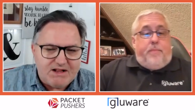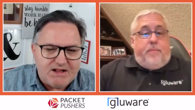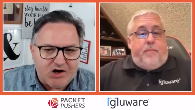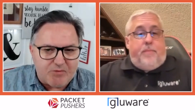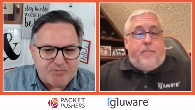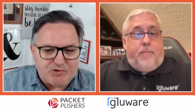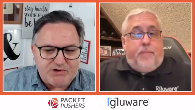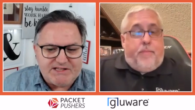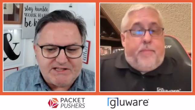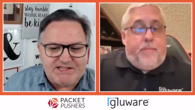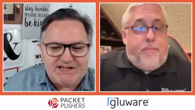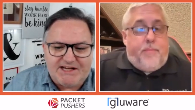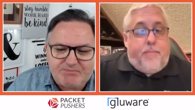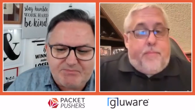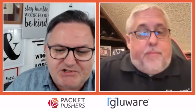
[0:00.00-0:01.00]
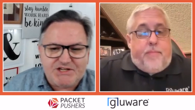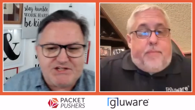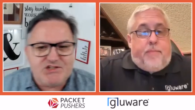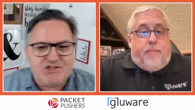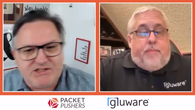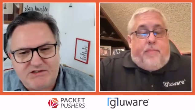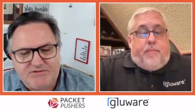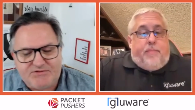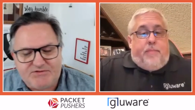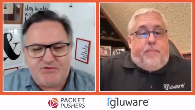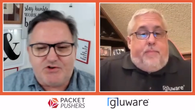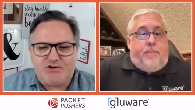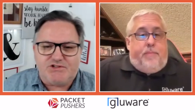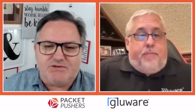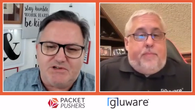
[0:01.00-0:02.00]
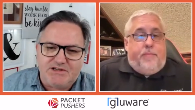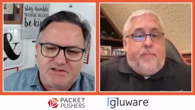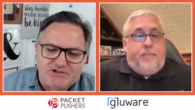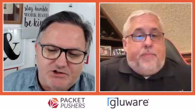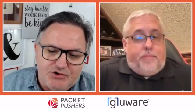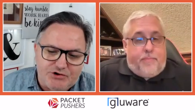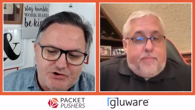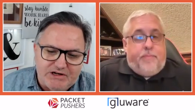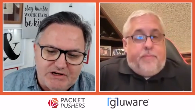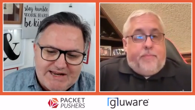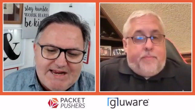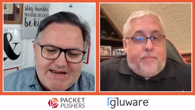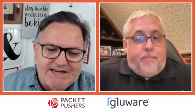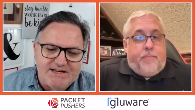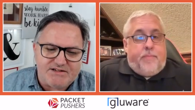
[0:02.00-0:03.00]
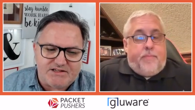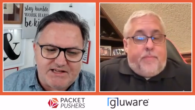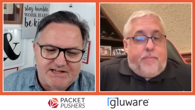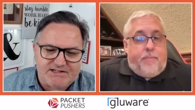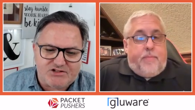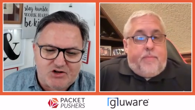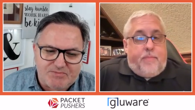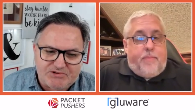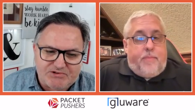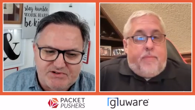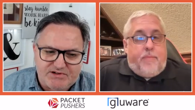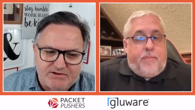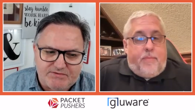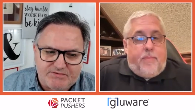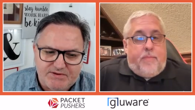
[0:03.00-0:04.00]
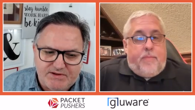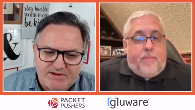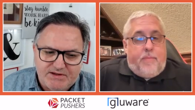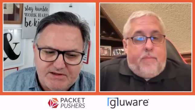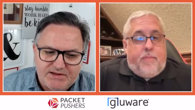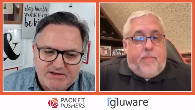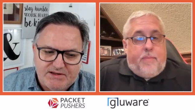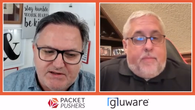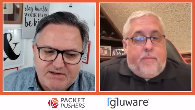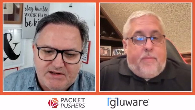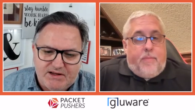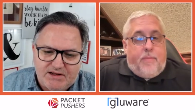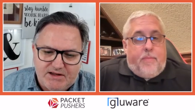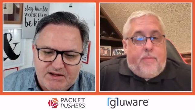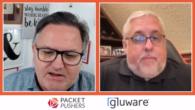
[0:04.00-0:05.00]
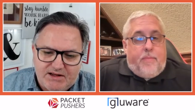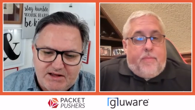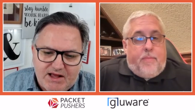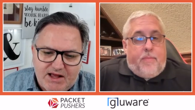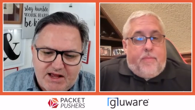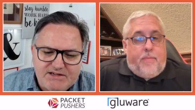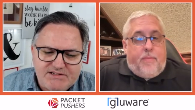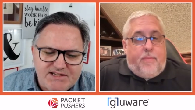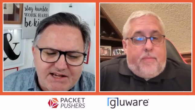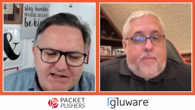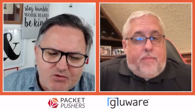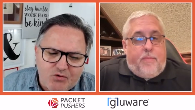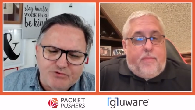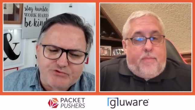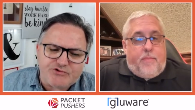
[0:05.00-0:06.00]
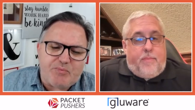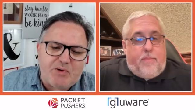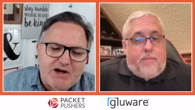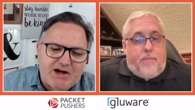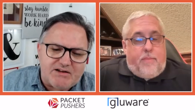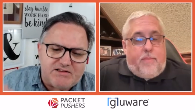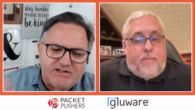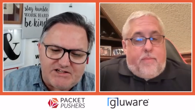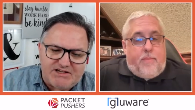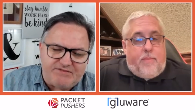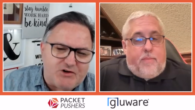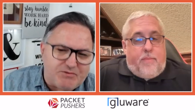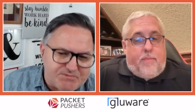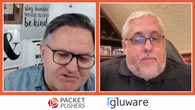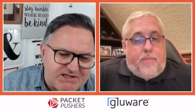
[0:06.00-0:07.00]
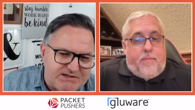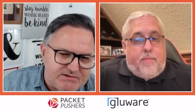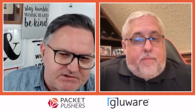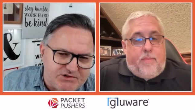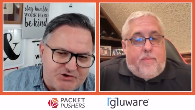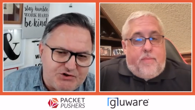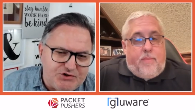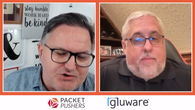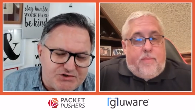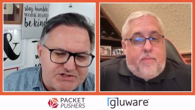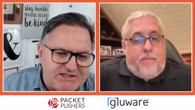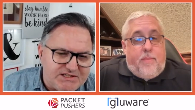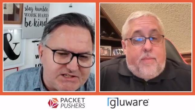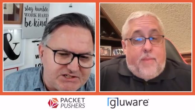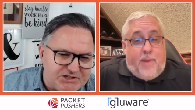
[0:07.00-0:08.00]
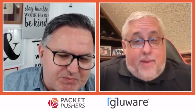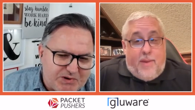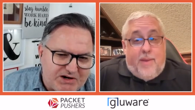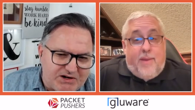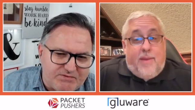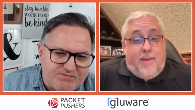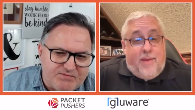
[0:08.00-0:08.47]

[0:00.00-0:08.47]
Speaker 1: operate that potentially if you've got some kinks. So you could lean into that type of stuff. Is that also part of the DevOps then? So do you see this as part of